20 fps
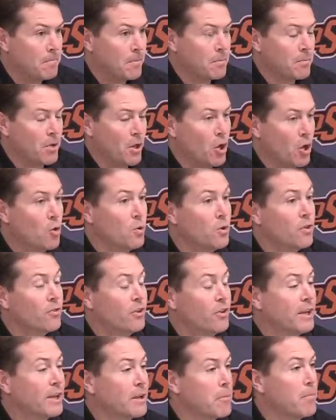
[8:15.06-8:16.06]
But who does
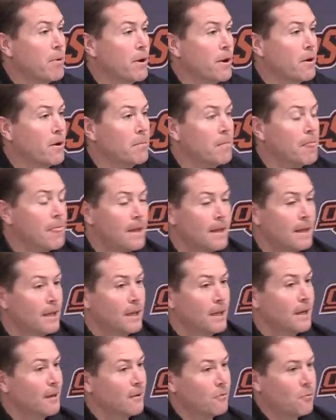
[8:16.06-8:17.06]
he compare?
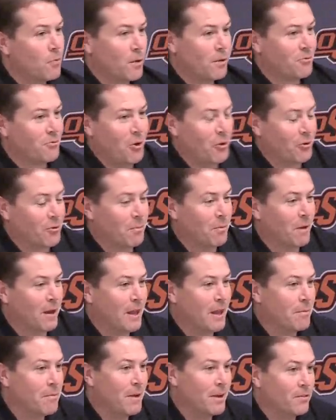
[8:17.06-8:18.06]
We've talked a
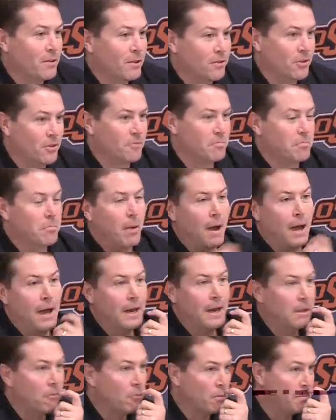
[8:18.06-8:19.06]
lot about this. His
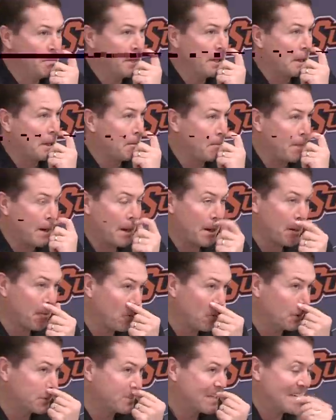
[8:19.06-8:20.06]
body would be
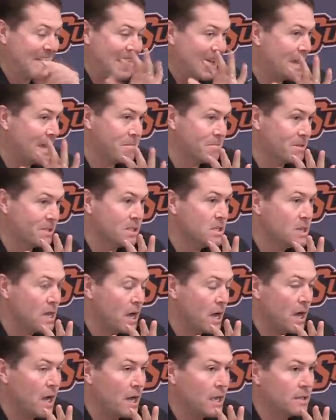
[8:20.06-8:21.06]
comparable. His game is
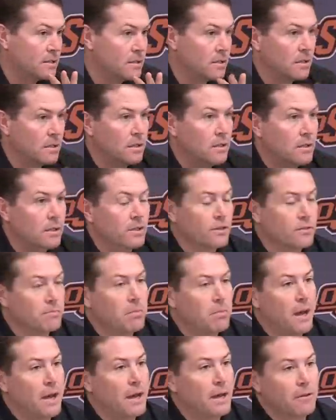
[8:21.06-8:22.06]
not. His
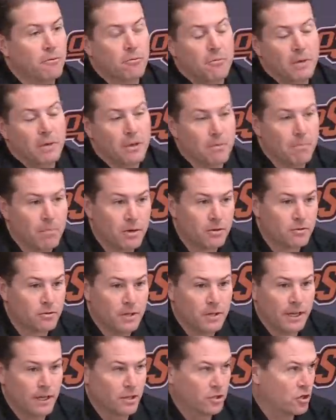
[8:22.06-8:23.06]
body would be compared to
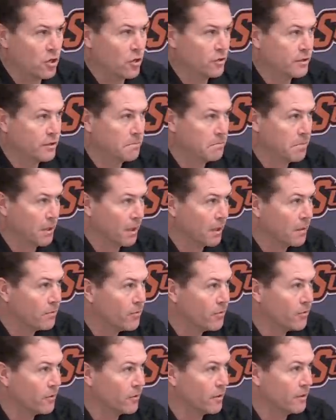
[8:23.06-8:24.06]
like a Chauncey
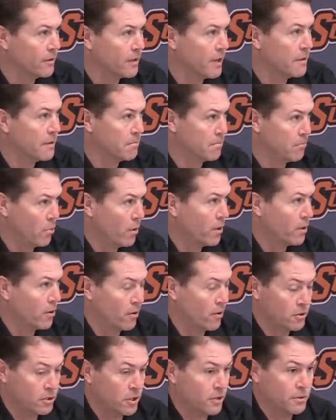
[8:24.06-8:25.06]
Billups type point
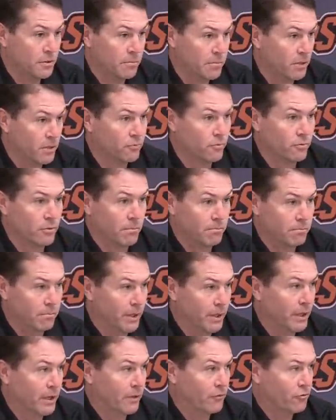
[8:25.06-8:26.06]
guard. Chauncey Billups was a
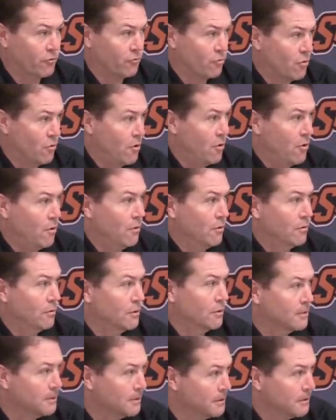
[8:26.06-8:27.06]
big,
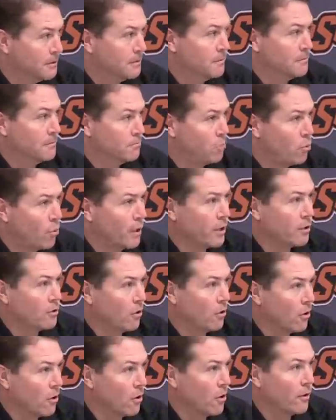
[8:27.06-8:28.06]
strong point
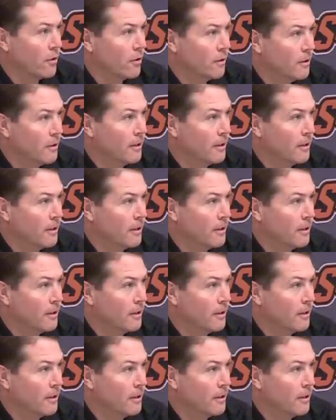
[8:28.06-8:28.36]
guard.